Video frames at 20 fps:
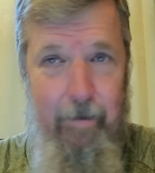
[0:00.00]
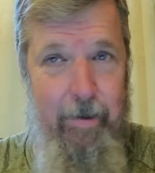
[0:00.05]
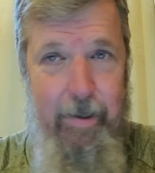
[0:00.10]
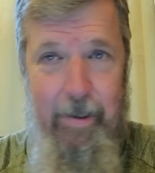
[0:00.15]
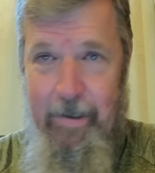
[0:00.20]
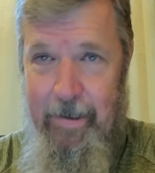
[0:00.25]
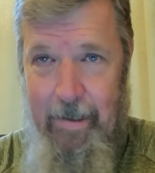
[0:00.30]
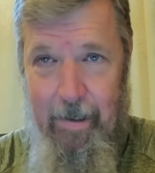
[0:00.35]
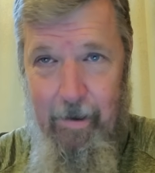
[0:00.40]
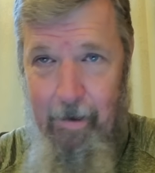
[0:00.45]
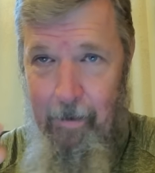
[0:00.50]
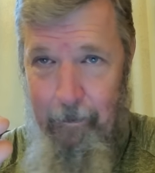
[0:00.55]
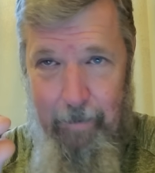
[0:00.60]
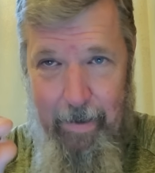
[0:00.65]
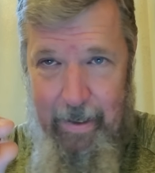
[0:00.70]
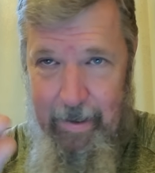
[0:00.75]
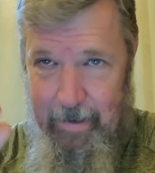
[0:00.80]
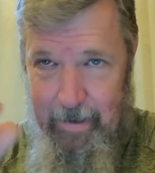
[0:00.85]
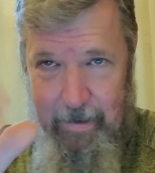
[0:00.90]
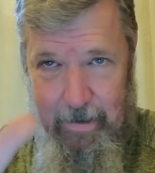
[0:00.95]
which is still a
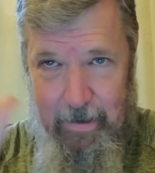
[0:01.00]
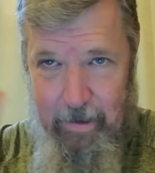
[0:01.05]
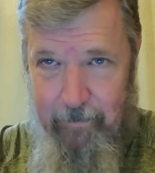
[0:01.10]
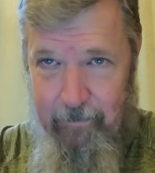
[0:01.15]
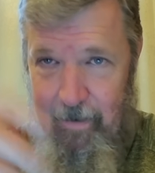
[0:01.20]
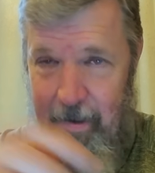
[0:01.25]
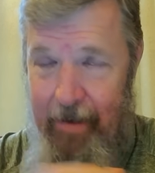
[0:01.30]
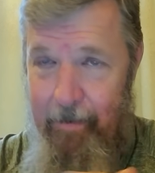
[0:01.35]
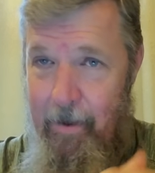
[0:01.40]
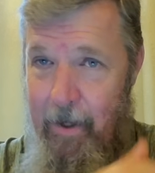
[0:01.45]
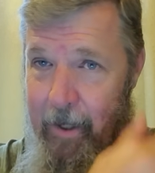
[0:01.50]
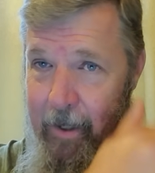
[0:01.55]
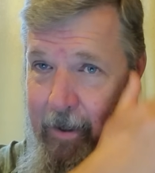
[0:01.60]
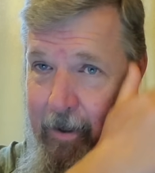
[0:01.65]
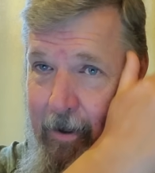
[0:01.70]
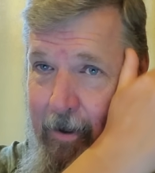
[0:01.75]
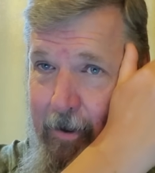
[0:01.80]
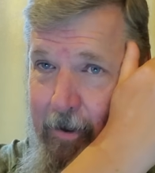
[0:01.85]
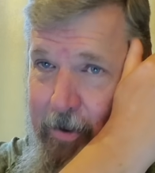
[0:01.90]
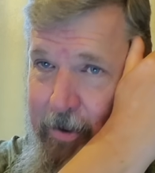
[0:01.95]
pittance for the amount of
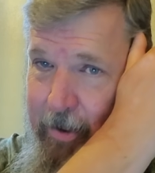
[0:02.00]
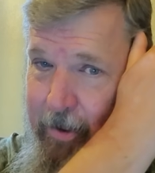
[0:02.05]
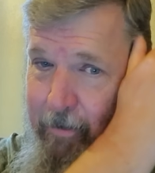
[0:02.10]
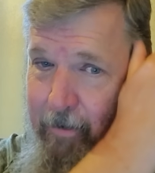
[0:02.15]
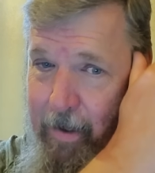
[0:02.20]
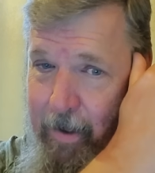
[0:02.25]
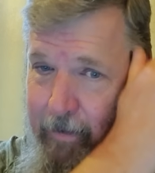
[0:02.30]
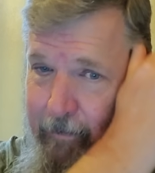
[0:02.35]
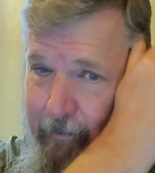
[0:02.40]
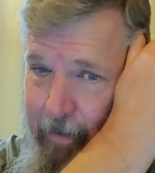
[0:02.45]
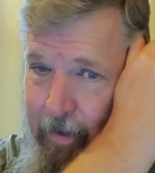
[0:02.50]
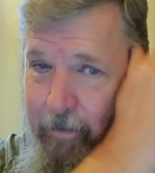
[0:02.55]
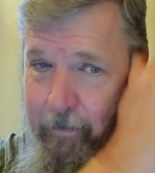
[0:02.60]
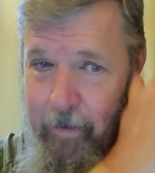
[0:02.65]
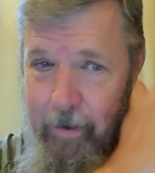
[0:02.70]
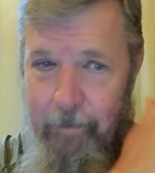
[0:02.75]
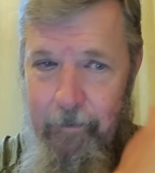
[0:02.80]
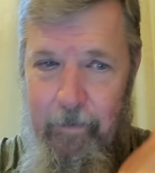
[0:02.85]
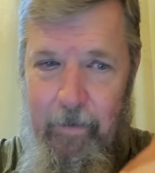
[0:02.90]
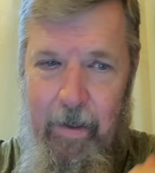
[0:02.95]
cars that are on the
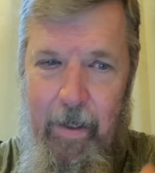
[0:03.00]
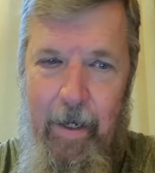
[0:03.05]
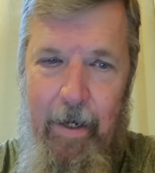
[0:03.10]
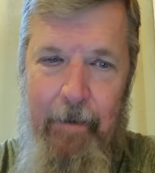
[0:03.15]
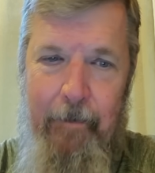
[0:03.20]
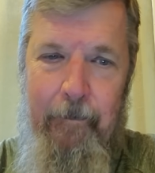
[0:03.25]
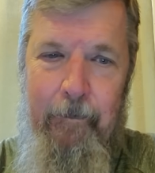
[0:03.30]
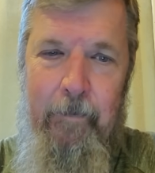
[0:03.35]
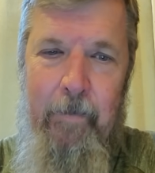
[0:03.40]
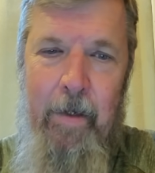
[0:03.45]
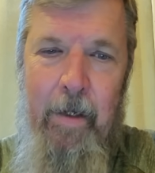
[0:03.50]
road, okay?